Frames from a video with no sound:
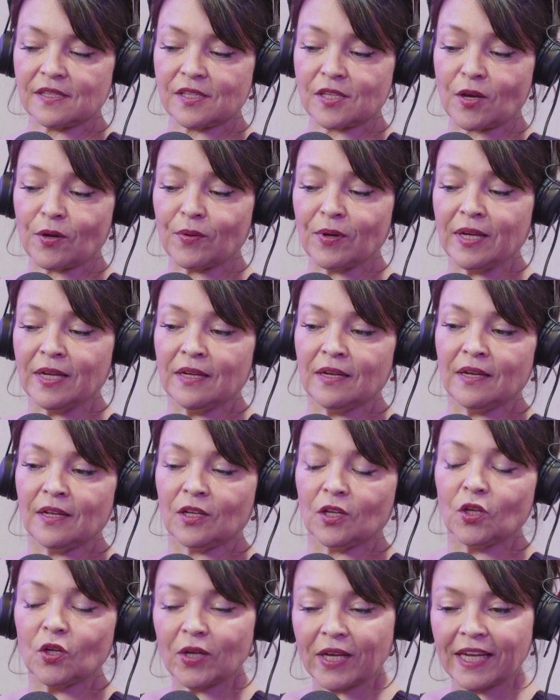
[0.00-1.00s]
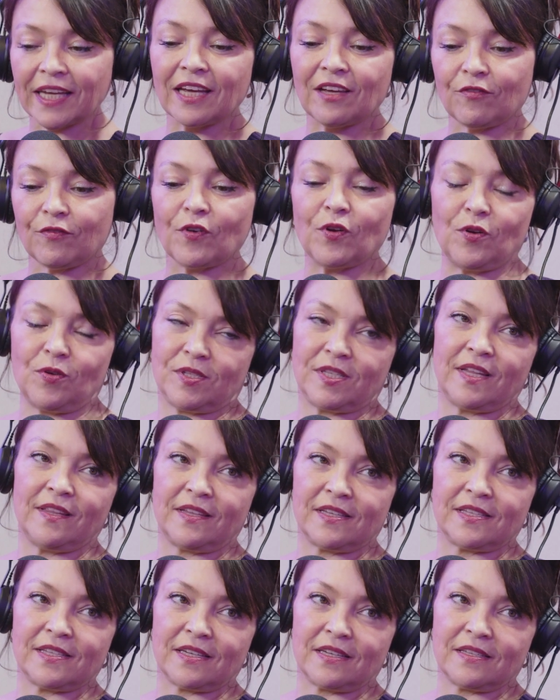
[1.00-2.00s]
So looking at
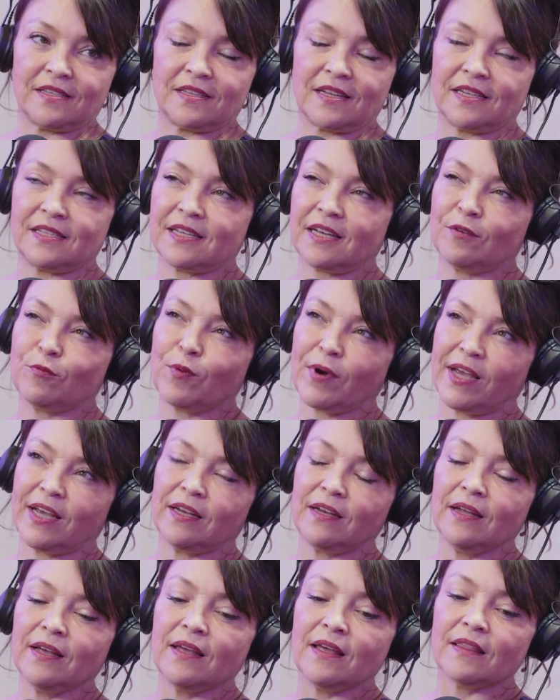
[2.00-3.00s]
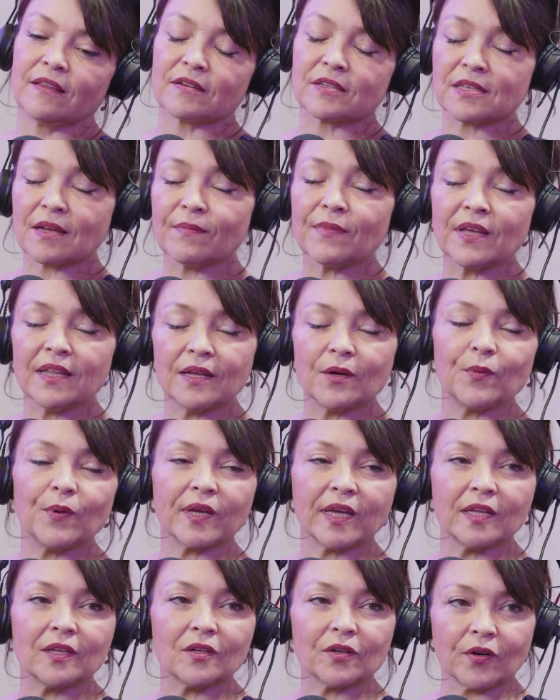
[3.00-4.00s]
photosynthesis, they said, wait, there's something that we
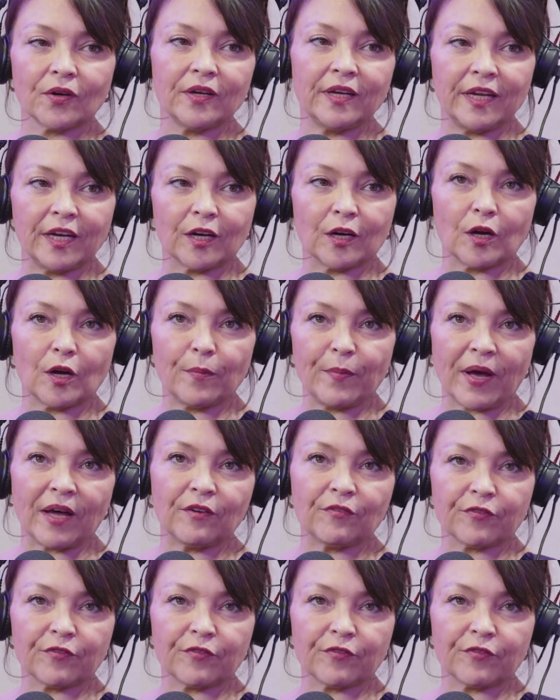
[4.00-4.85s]
can learn here about